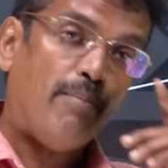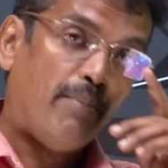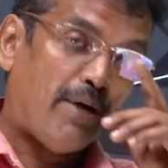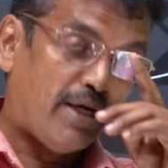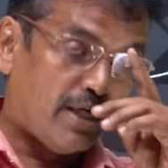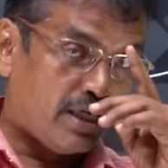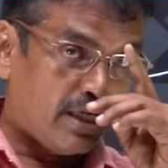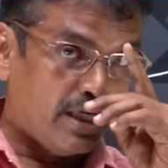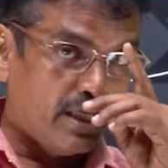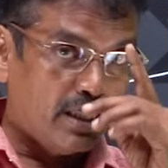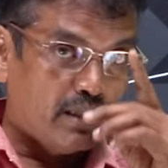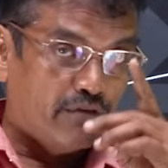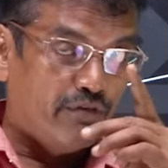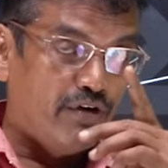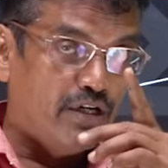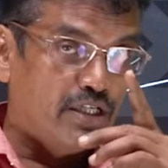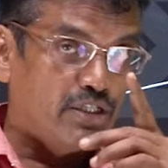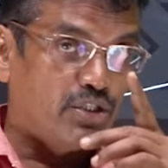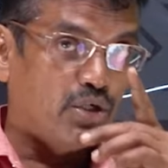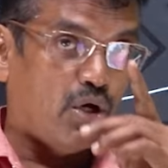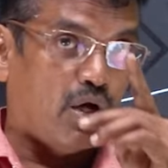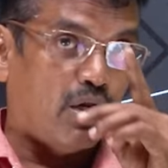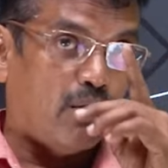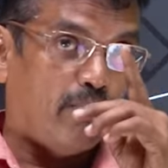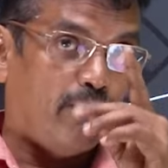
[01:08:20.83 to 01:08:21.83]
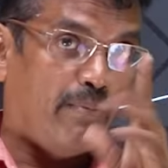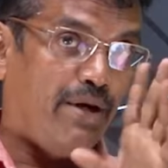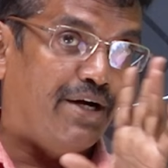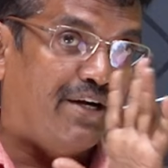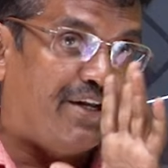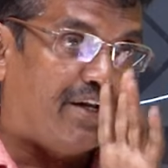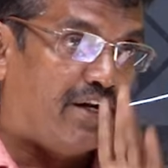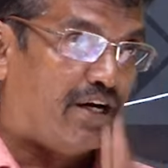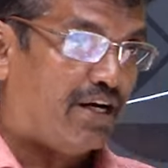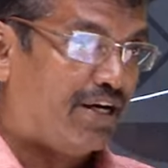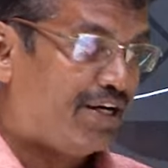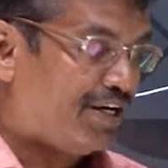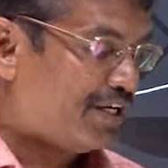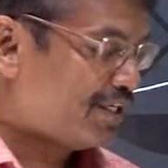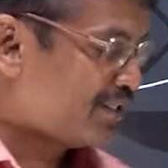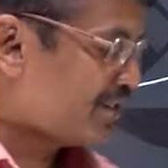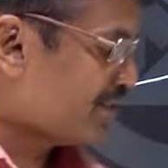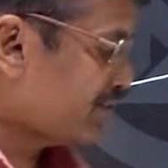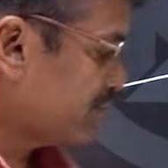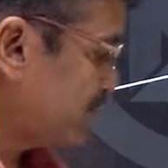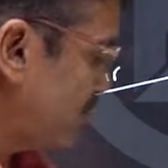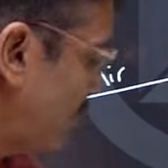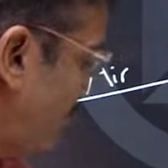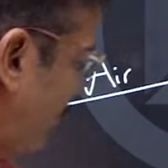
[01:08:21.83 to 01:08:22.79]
but liquids are better conductors